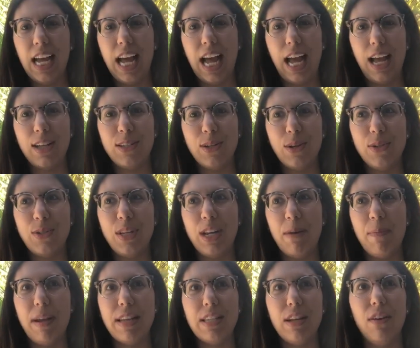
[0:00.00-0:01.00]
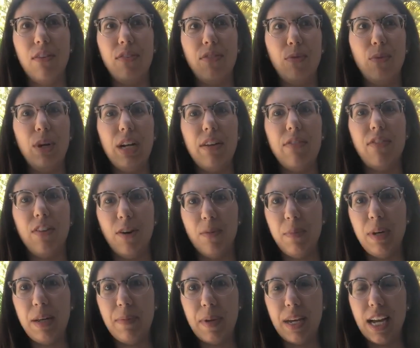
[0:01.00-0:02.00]
I associated myself really
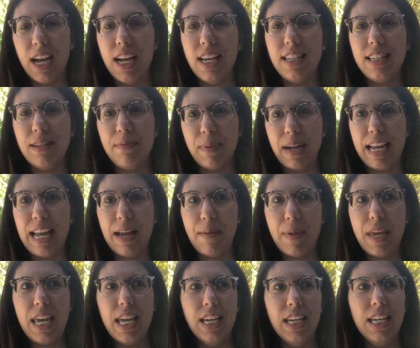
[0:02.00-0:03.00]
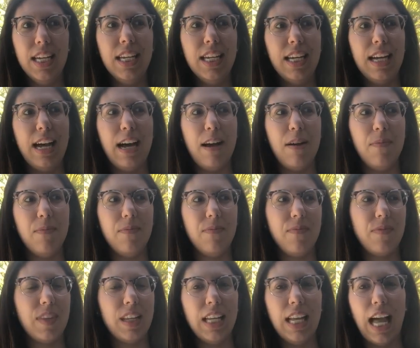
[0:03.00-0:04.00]
firmly because in Miami,
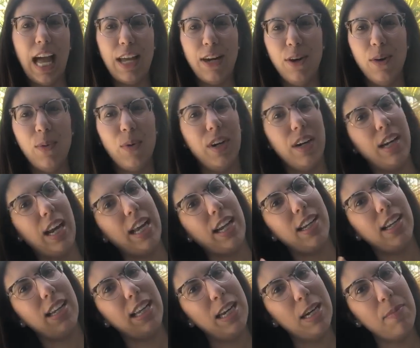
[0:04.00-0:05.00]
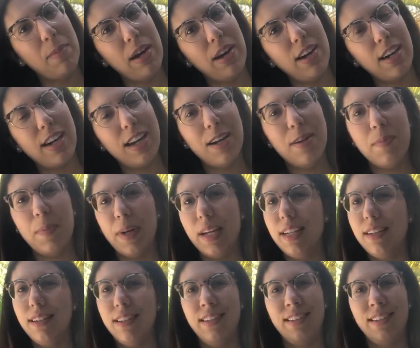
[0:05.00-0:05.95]
I know we're like in America, but it